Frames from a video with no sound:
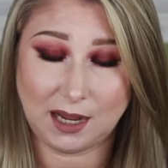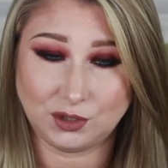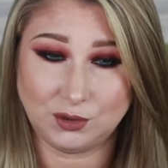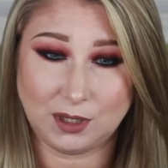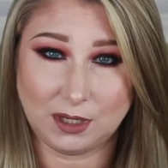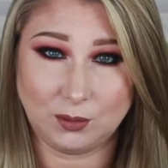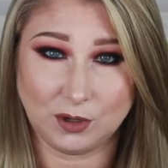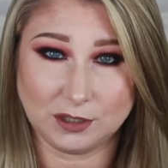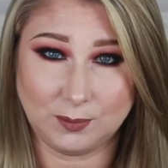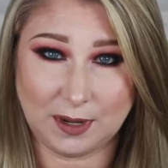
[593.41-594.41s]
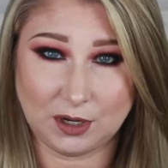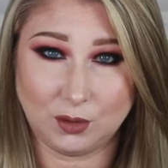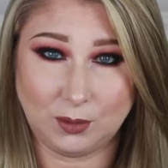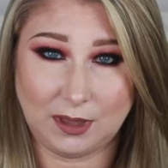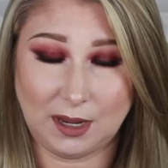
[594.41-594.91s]
I do think it works better
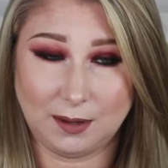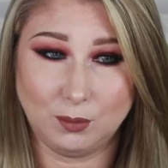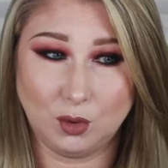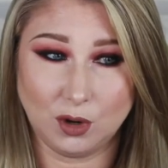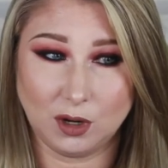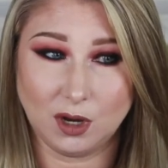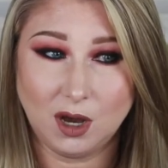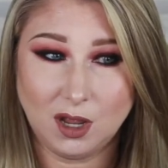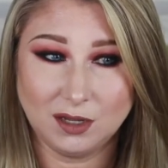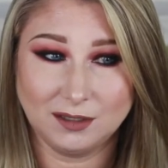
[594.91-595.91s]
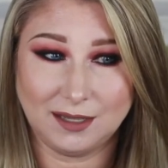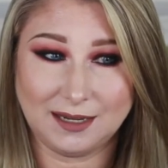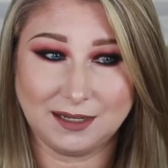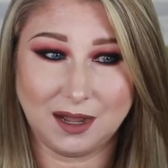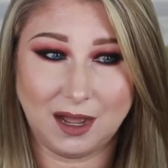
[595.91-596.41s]
with a more
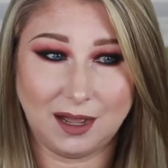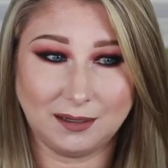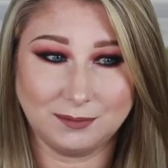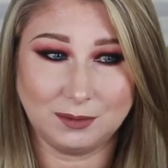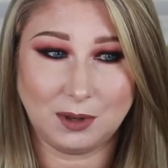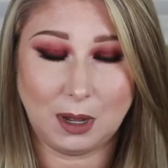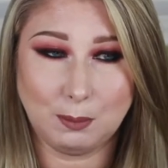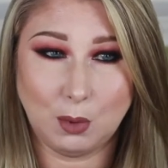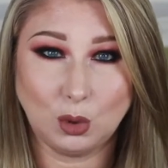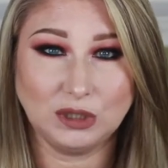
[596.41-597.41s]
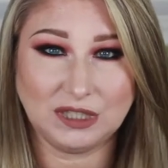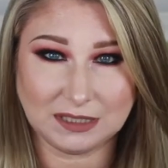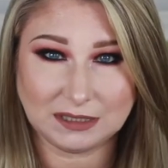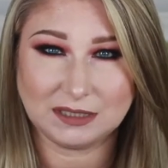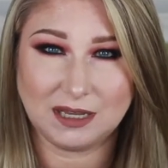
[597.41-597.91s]
like
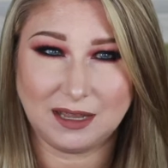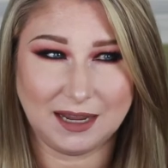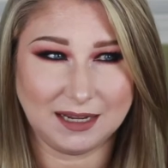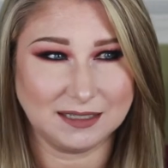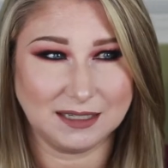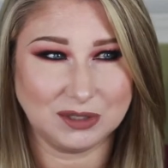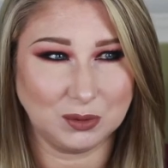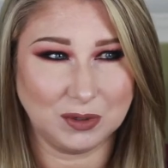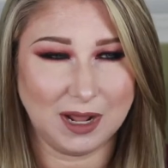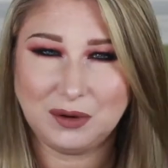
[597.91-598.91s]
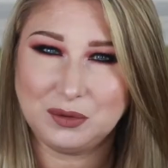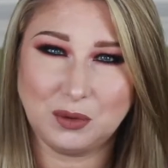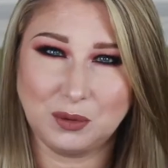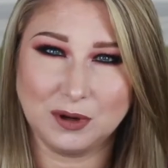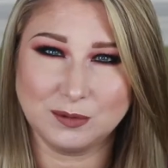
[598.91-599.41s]
emollient, I guess that's the word. I don't know
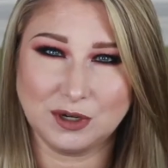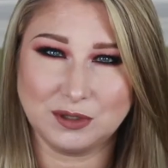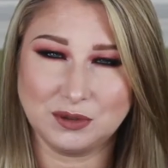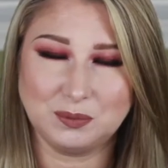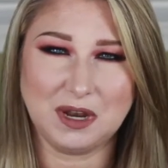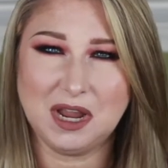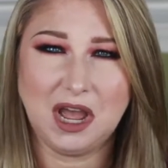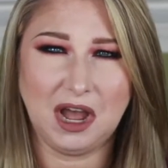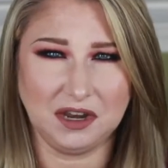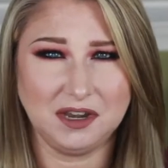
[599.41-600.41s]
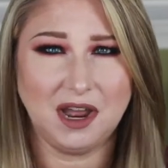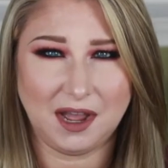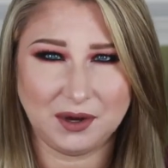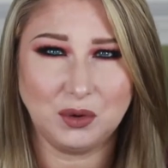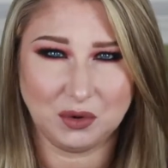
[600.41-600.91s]
what word I'm trying to use, but a
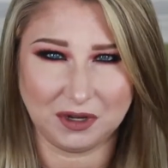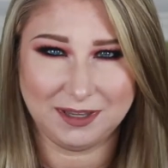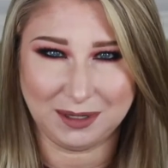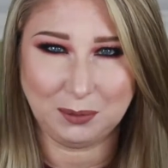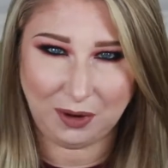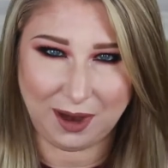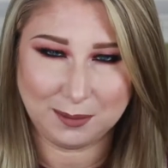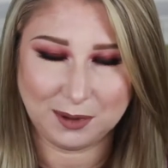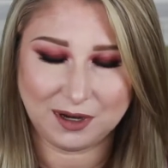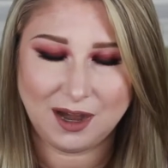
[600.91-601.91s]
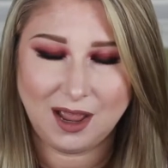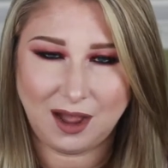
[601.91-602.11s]
non-oily primer.